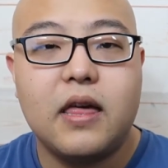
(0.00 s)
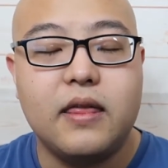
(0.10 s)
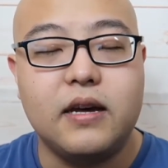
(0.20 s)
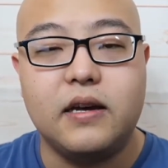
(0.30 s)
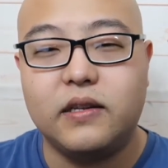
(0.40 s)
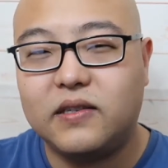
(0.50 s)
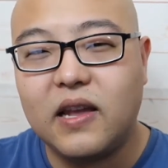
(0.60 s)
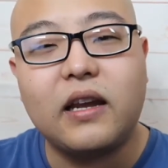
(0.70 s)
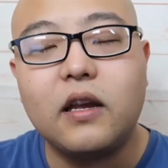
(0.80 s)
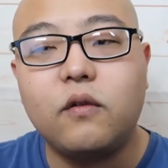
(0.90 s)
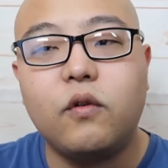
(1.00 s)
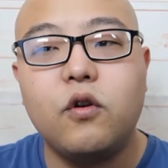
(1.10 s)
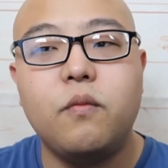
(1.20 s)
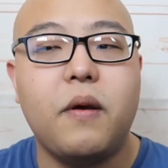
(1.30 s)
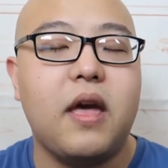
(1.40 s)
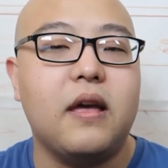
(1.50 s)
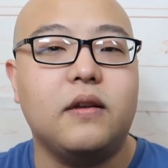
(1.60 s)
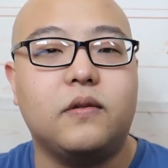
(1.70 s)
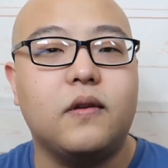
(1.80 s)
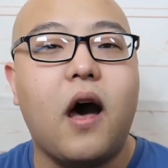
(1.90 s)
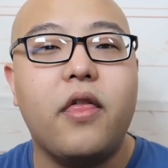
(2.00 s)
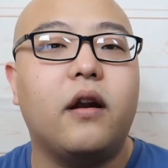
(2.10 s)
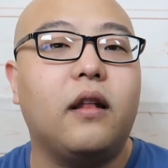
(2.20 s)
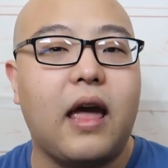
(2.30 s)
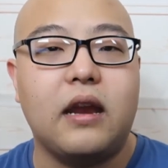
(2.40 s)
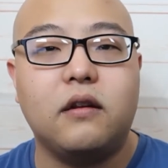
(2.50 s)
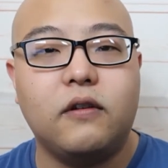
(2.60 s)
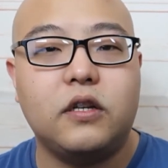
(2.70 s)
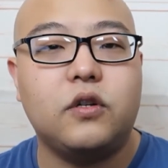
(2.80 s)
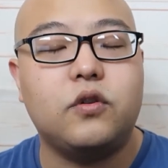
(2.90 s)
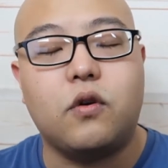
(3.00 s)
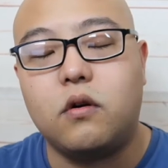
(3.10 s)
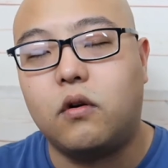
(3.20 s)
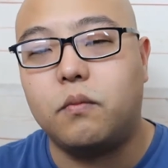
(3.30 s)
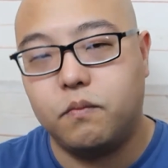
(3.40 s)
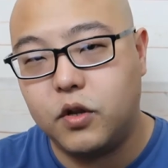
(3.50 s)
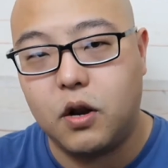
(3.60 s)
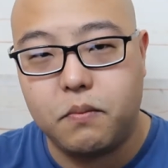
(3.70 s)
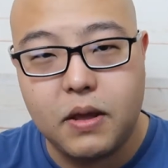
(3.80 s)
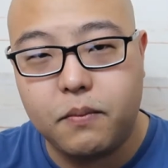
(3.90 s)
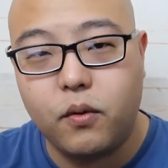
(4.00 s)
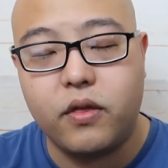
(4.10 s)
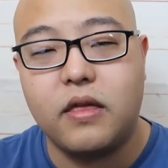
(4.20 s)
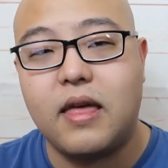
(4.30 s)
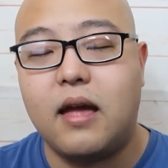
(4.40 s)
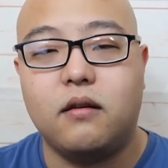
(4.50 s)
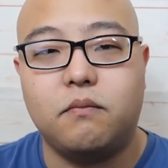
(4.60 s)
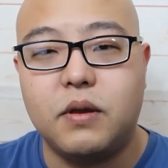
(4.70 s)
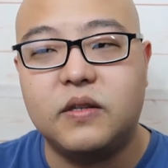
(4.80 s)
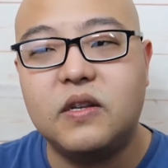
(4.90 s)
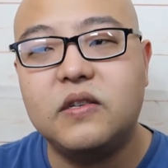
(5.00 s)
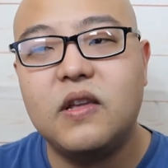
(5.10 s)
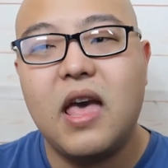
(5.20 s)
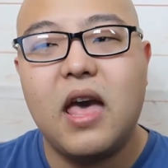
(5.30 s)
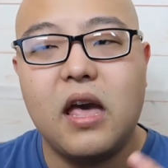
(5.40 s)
The second group is other land investors, or you know, people within that business.